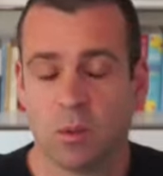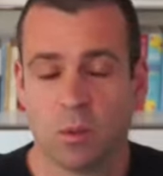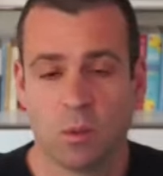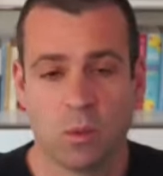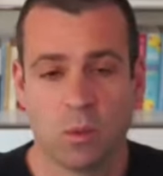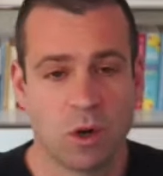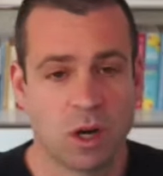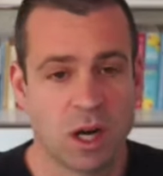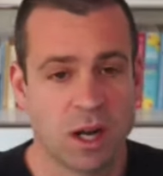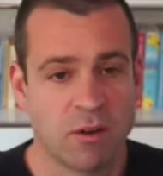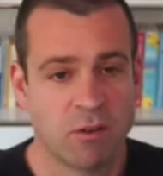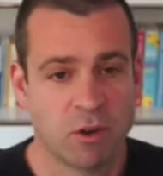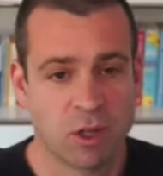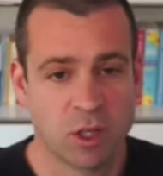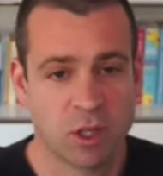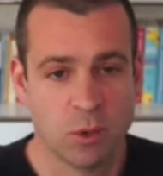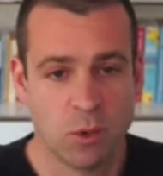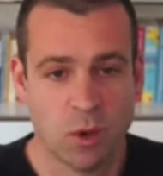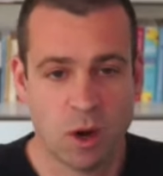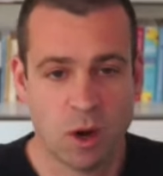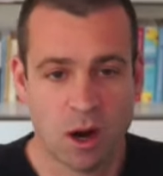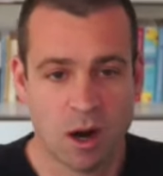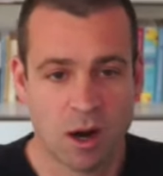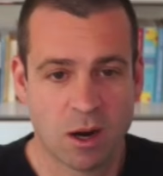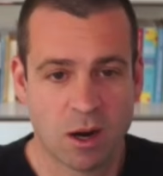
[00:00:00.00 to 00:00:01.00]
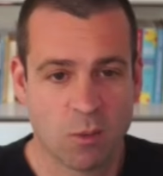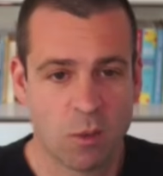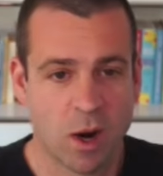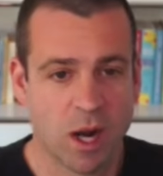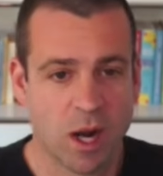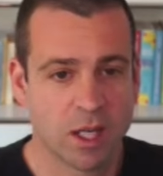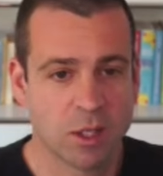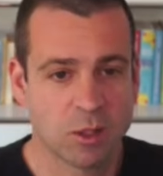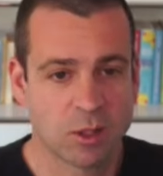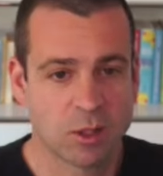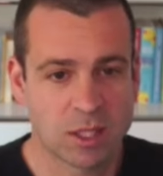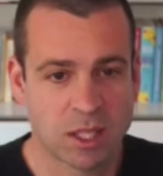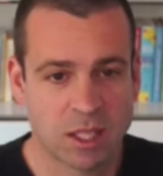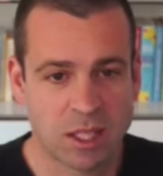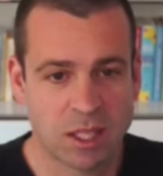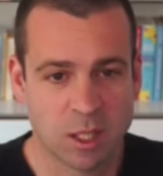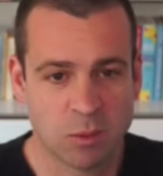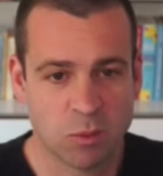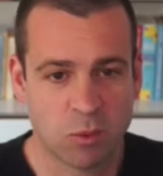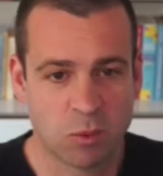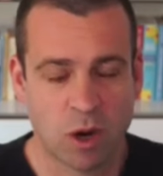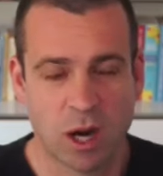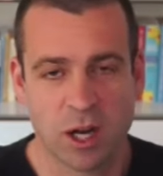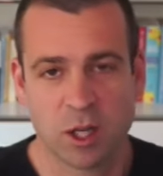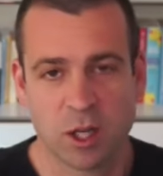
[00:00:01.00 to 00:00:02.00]
wherever you are, while you
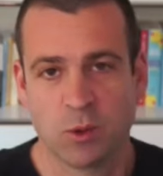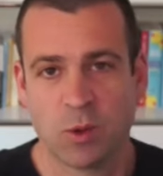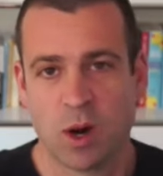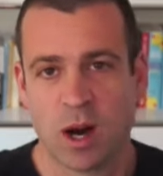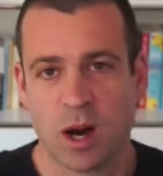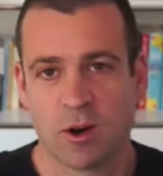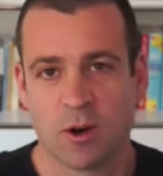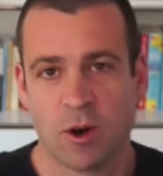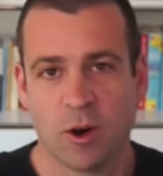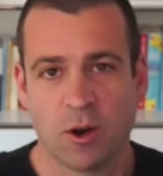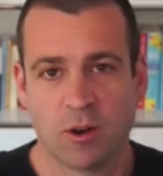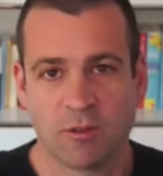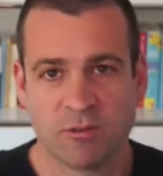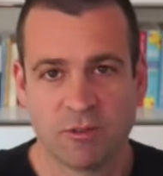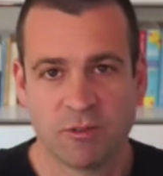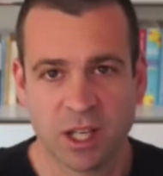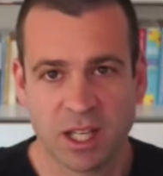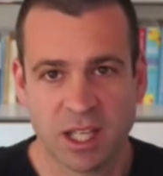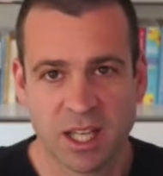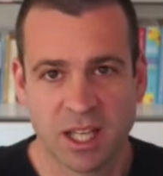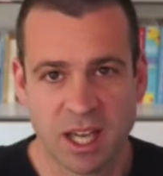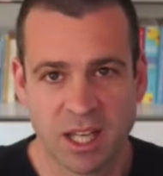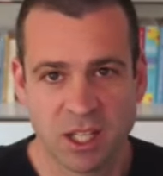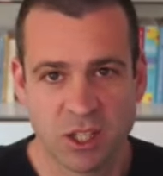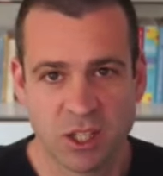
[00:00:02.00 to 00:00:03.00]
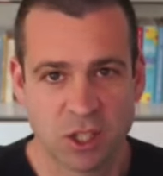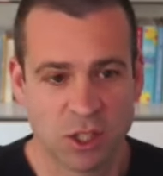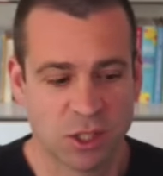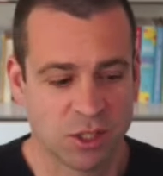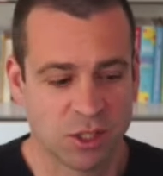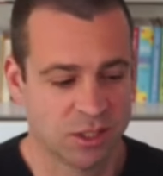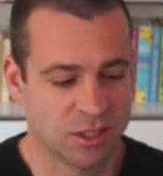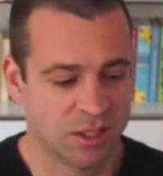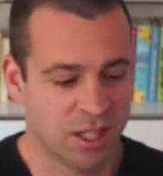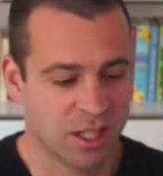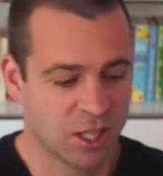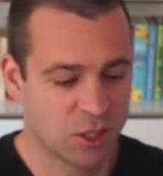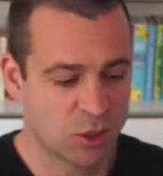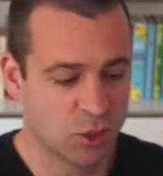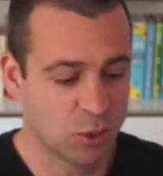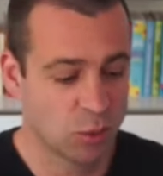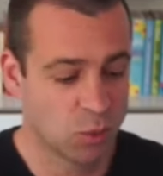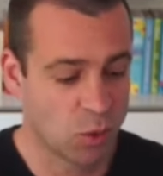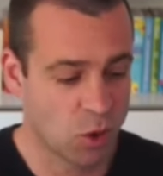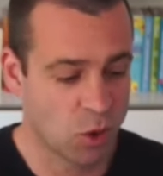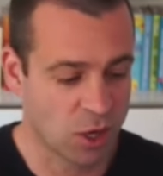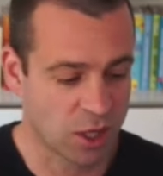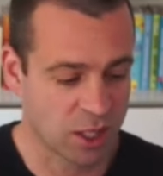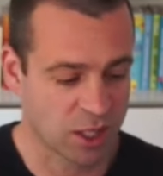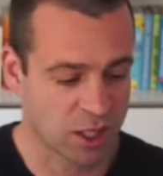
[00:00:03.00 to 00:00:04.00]
sleep, while you are on vacation. They
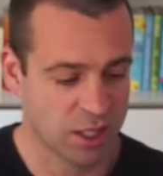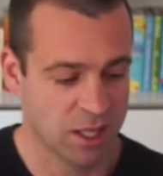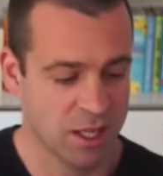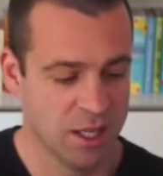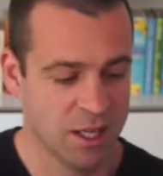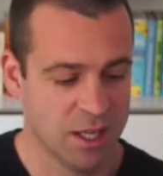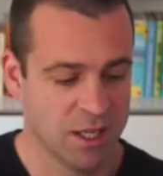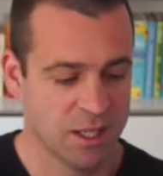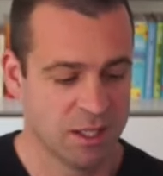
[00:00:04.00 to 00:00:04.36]
should work.